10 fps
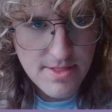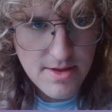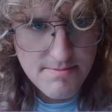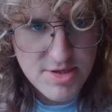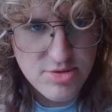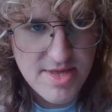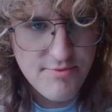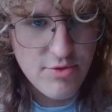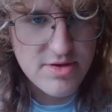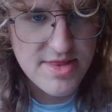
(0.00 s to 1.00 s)
Bishop there,
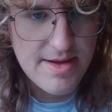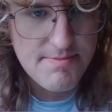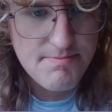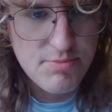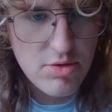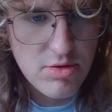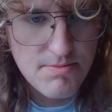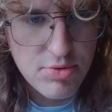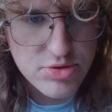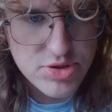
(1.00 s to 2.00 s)
rook there, pawn
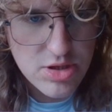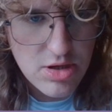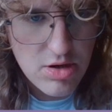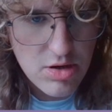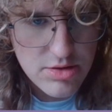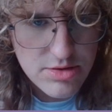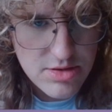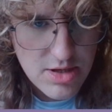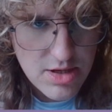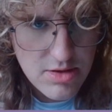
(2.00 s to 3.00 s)
push. Oh,
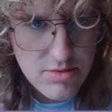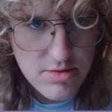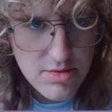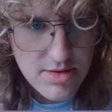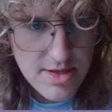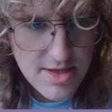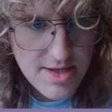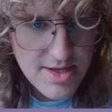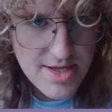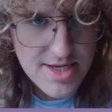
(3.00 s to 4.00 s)
no.
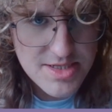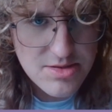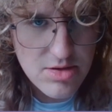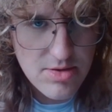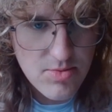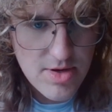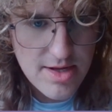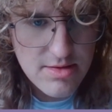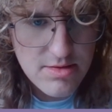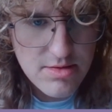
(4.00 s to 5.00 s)
It's not going
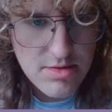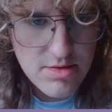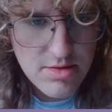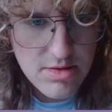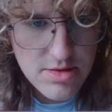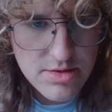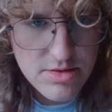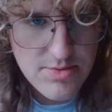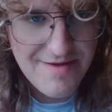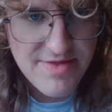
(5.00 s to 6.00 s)
well.
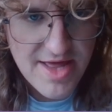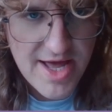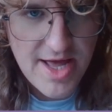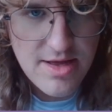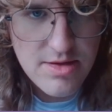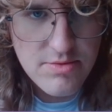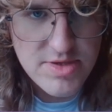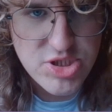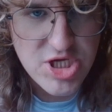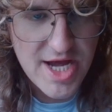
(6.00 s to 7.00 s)
Do we have there
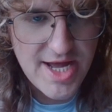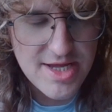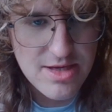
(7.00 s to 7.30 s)
with check?